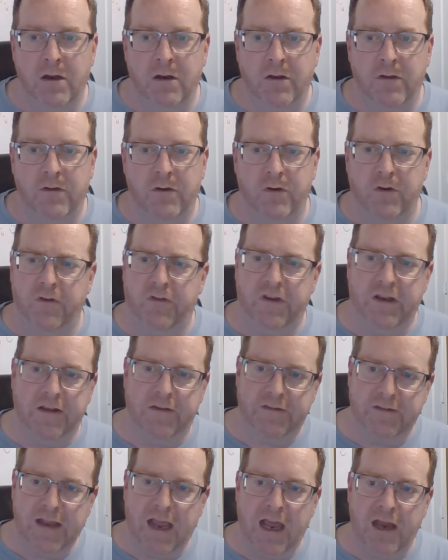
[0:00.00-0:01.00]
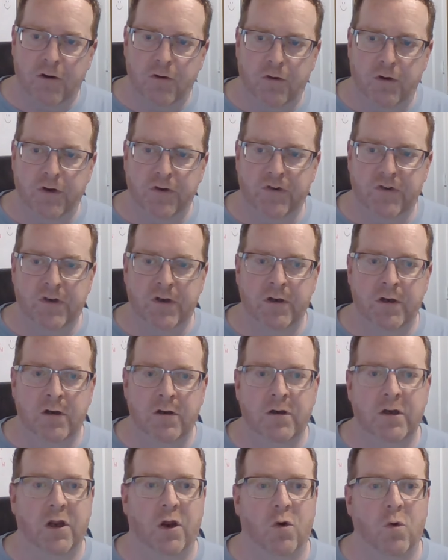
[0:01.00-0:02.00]
So you see a sad
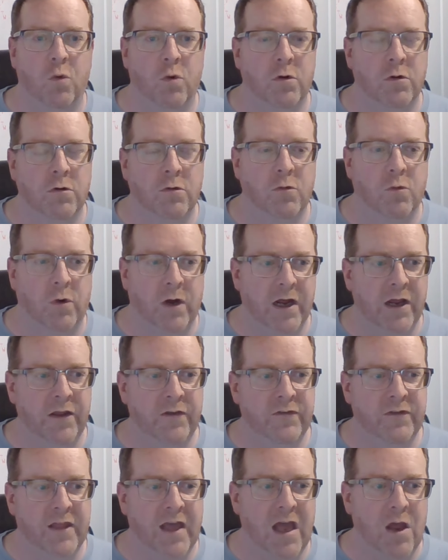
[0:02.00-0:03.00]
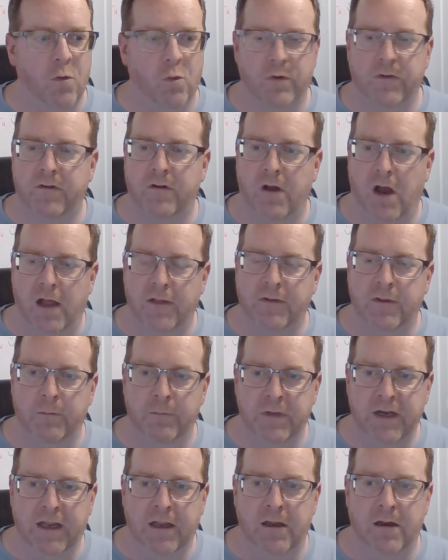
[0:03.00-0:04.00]
Christian, you know, well, why is that? What's got
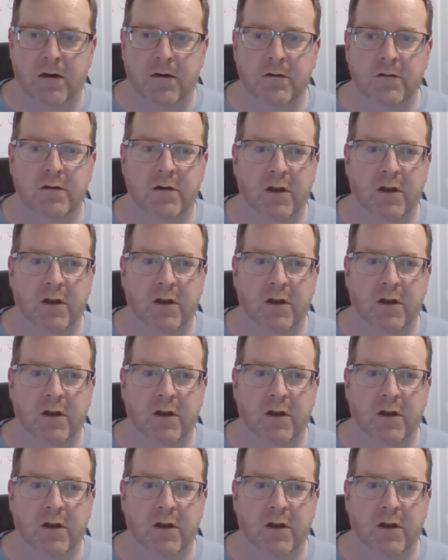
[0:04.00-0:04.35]
them down?